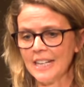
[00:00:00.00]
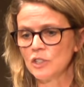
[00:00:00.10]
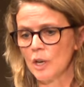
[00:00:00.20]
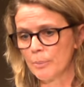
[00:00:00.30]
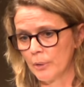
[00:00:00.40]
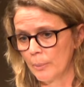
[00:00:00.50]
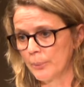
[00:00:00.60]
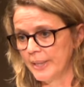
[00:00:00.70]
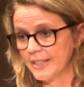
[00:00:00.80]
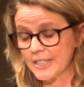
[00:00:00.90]

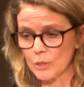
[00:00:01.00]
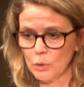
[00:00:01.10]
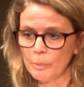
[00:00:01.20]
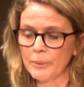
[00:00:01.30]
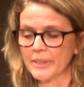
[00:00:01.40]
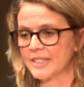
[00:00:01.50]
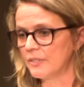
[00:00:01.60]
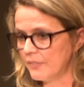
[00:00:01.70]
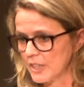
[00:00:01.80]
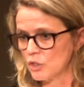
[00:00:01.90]
age-appropriate school books
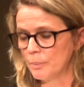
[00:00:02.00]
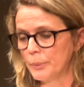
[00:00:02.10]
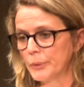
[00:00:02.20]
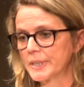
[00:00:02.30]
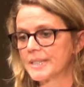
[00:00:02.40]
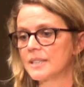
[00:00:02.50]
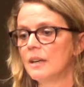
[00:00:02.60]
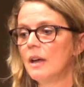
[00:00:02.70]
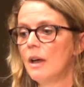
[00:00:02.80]
and fiction books